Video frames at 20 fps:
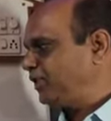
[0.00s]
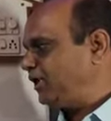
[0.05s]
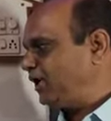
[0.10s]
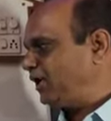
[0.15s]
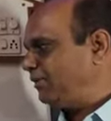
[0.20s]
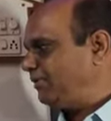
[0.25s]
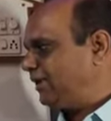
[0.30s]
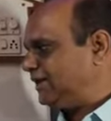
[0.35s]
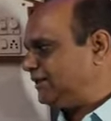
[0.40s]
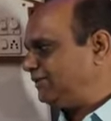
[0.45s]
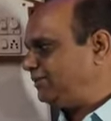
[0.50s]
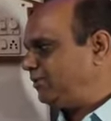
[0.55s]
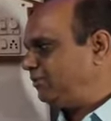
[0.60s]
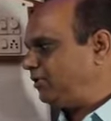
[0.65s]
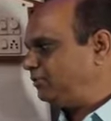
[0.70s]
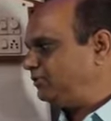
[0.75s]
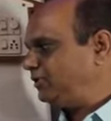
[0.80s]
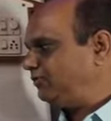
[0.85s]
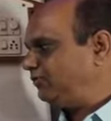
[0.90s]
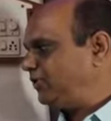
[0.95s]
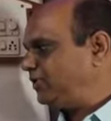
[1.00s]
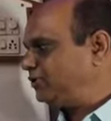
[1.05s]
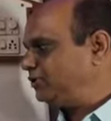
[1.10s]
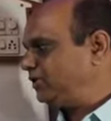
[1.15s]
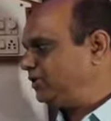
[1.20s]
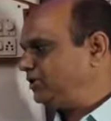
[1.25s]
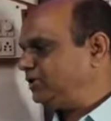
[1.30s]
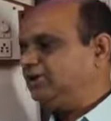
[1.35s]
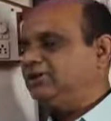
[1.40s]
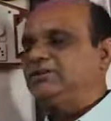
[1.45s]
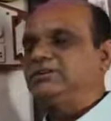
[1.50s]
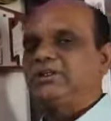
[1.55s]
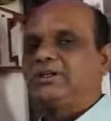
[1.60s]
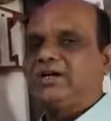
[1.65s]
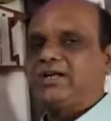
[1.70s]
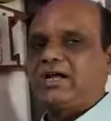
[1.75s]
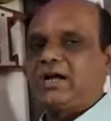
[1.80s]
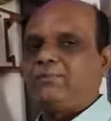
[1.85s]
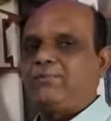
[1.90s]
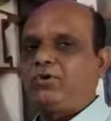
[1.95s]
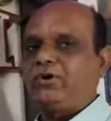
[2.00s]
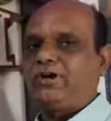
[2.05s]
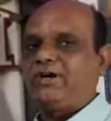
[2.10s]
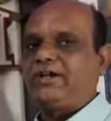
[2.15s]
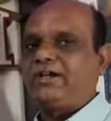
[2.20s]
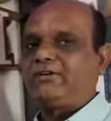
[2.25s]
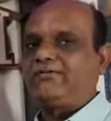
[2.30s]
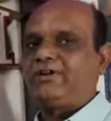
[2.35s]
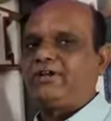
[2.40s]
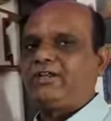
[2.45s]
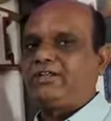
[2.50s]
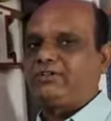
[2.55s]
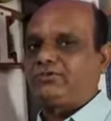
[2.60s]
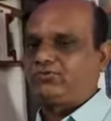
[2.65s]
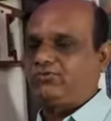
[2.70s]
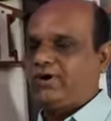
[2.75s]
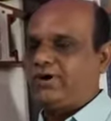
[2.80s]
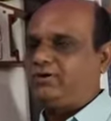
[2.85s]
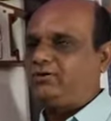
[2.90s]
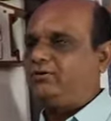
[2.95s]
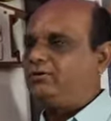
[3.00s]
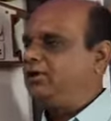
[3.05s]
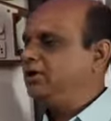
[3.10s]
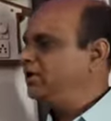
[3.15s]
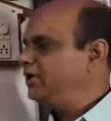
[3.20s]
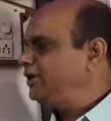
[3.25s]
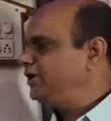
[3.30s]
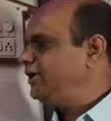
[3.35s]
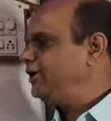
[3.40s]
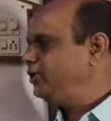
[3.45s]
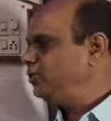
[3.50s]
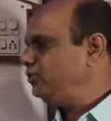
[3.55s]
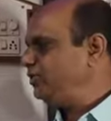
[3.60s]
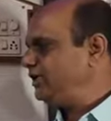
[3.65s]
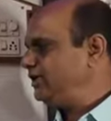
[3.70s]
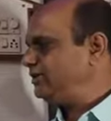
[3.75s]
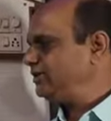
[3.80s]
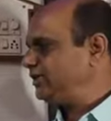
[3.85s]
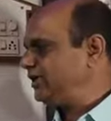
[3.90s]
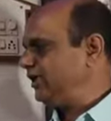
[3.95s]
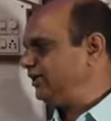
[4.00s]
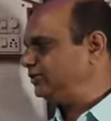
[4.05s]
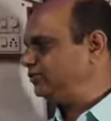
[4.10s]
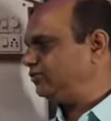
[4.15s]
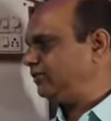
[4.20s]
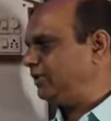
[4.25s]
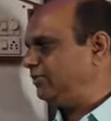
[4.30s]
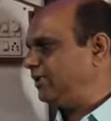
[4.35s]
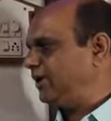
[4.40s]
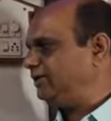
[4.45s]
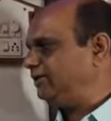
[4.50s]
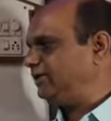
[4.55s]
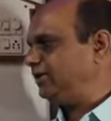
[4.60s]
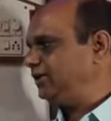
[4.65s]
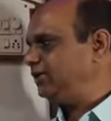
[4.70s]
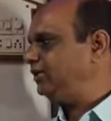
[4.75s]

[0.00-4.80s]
And maximum of the function in third component interval is 1 into its length 1 by 3.